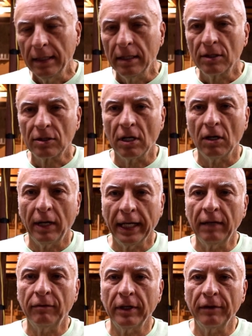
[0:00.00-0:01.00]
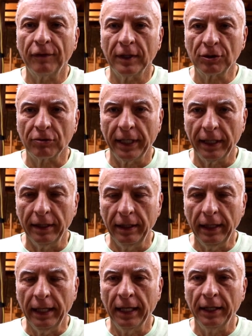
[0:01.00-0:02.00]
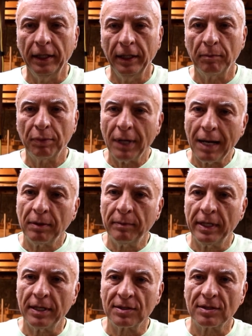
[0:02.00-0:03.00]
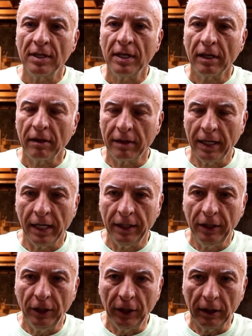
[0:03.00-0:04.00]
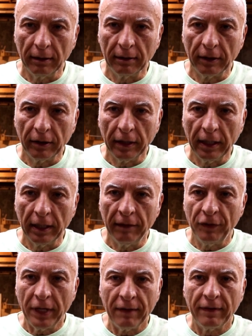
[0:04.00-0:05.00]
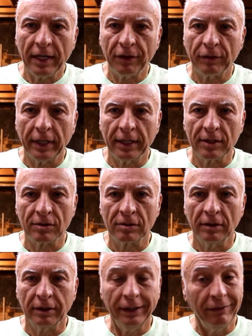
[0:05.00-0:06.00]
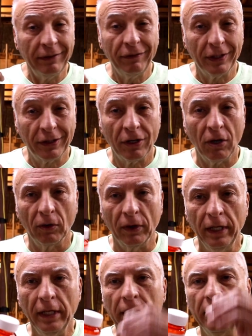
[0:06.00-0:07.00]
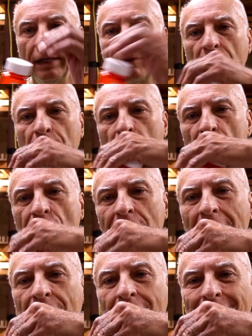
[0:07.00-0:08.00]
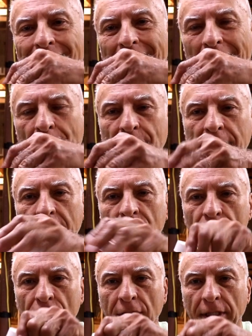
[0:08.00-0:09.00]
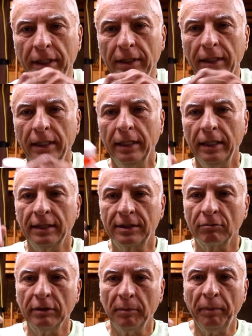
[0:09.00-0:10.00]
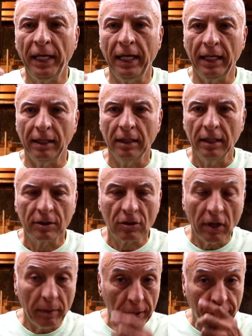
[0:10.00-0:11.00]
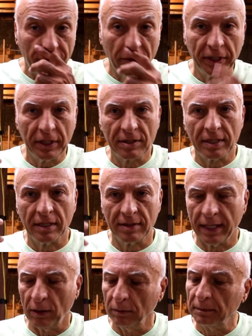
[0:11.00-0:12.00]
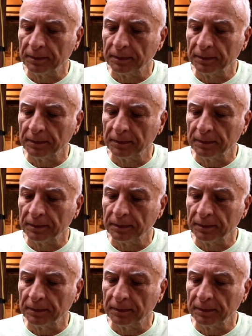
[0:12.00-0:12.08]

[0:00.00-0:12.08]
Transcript: So I got very frustrated. And the problem is that if you have arthritis, or even if you don't, you have to push down on the cap and then turn it. It's a real pain. So I've been throwing these things out.